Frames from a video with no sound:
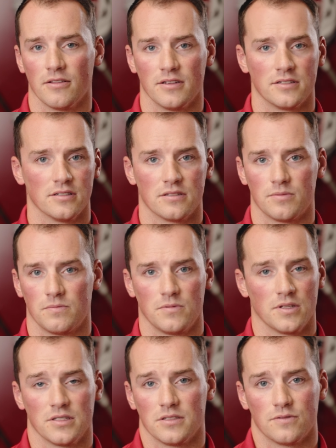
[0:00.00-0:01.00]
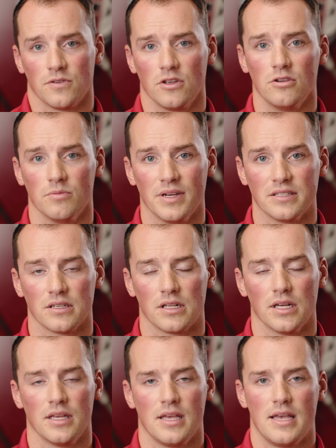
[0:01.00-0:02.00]
this is for you,
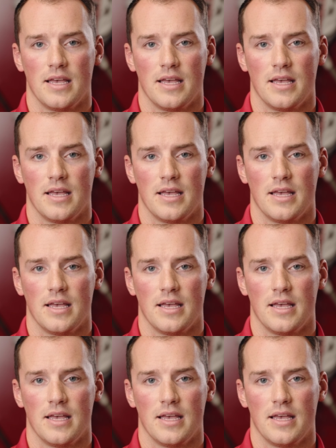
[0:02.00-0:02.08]
basically.